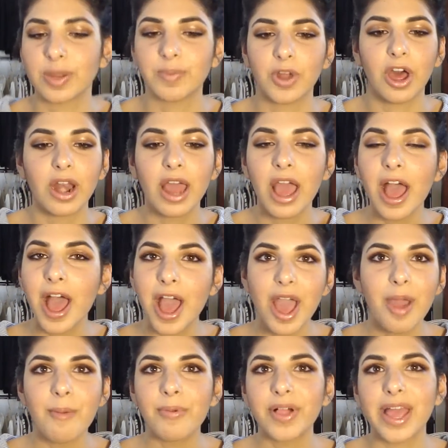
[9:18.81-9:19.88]
I'm not
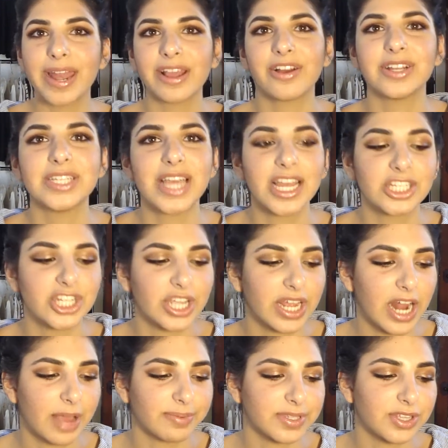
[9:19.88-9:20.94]
planning on touching it up.